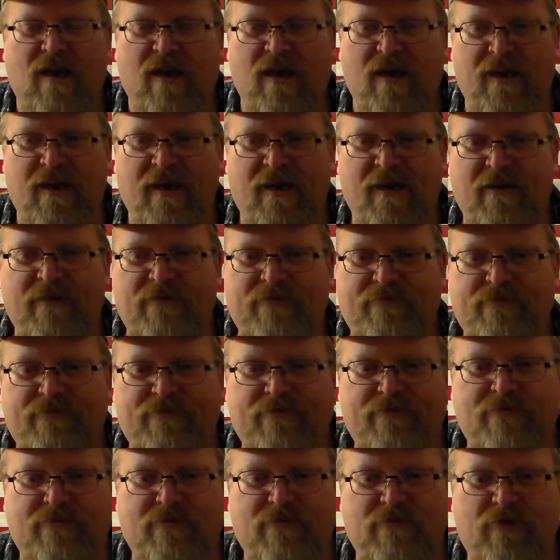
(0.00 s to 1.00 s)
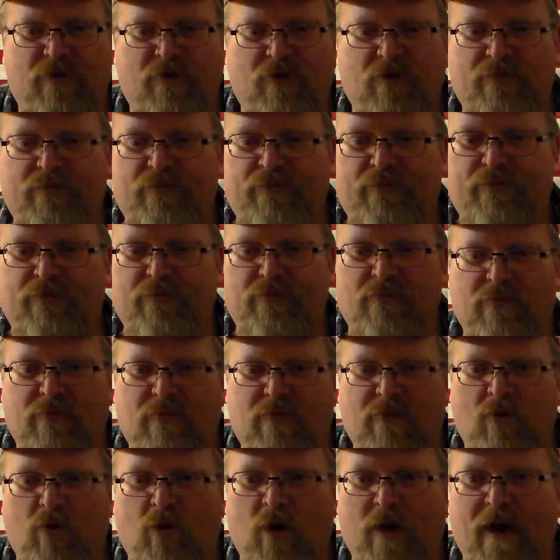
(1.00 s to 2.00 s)
Lee,
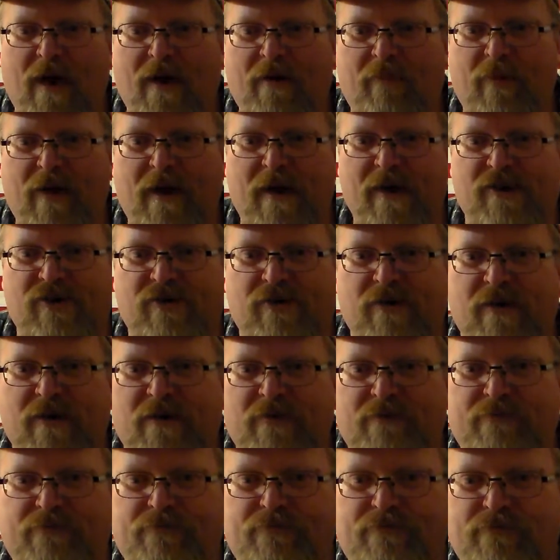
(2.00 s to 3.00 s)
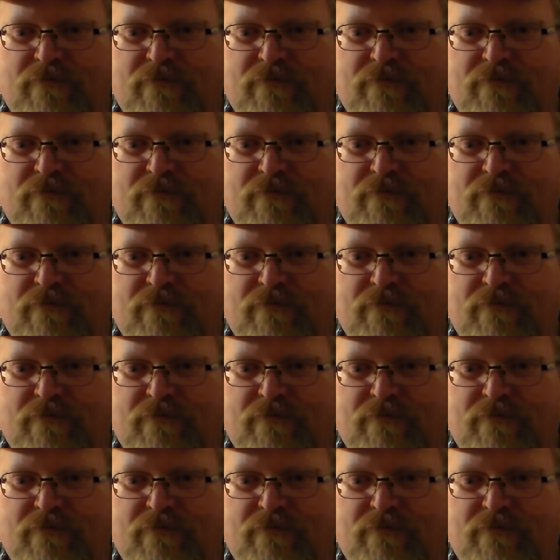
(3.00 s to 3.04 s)
One-Eyed Patriot.